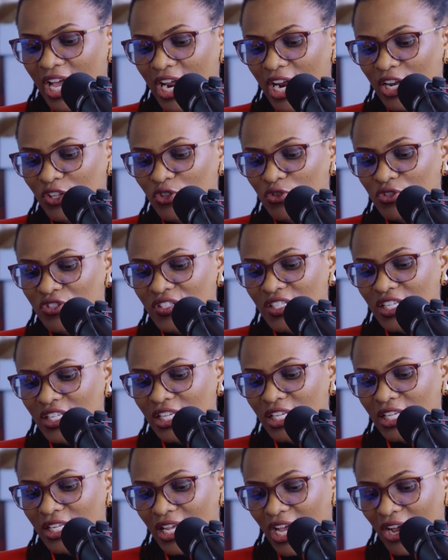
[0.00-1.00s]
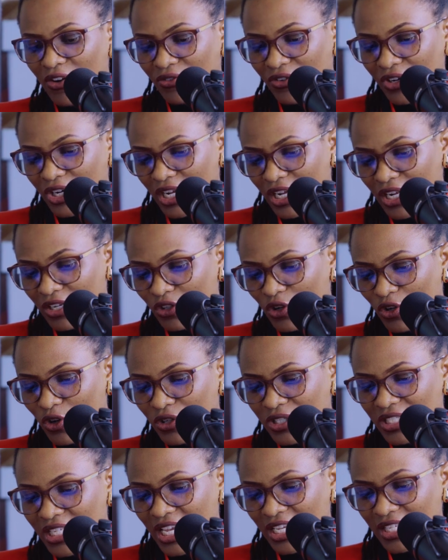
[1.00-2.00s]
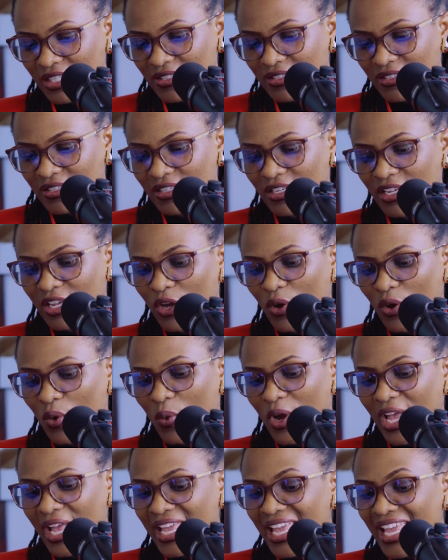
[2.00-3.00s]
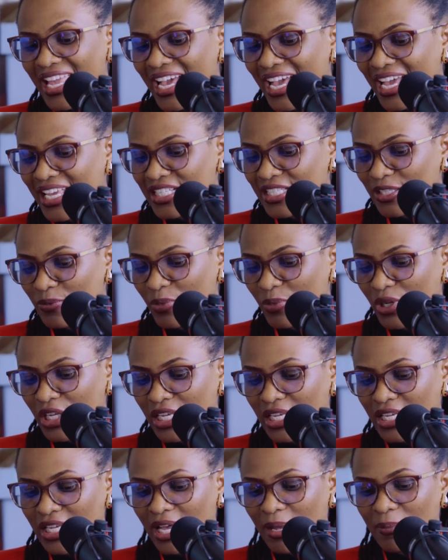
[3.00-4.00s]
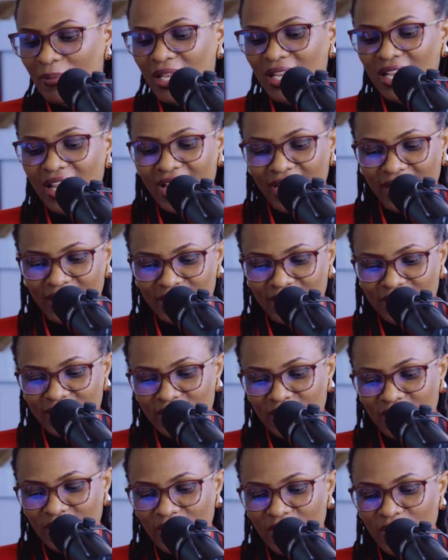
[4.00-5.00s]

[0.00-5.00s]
are you seeing in African context where AI is being applied